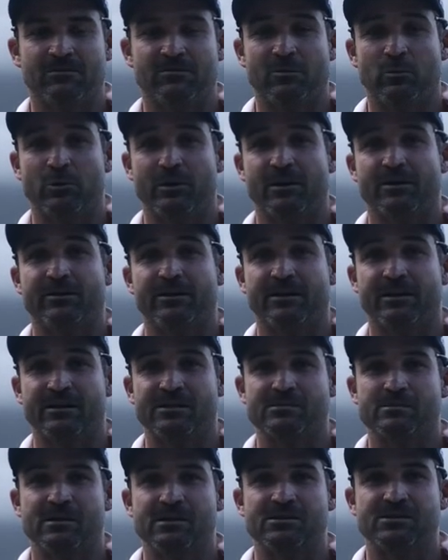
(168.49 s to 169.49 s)
4-day cricket
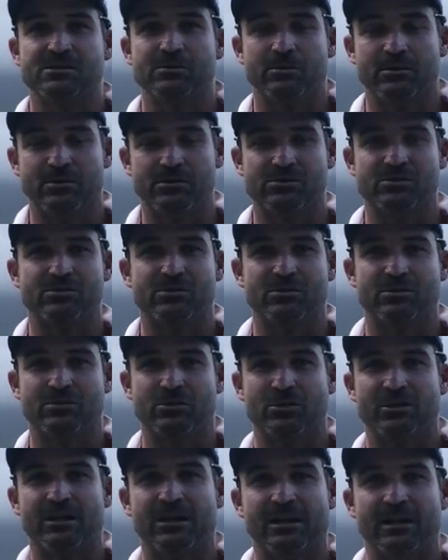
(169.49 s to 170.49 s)
especially, we're used to it
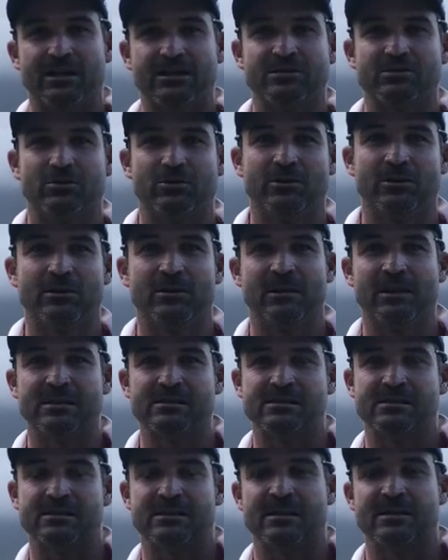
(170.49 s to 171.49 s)
turning later on
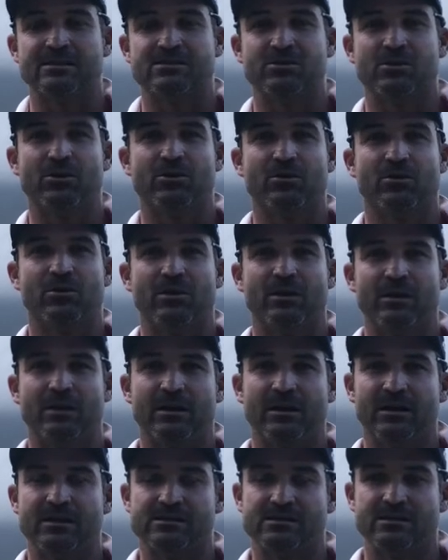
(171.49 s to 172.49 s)
as the days go
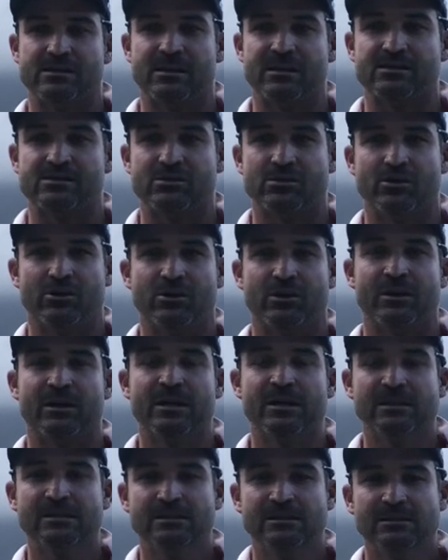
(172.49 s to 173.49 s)

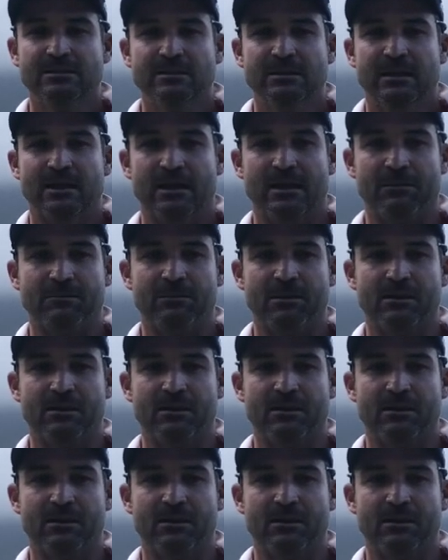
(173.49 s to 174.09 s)
on.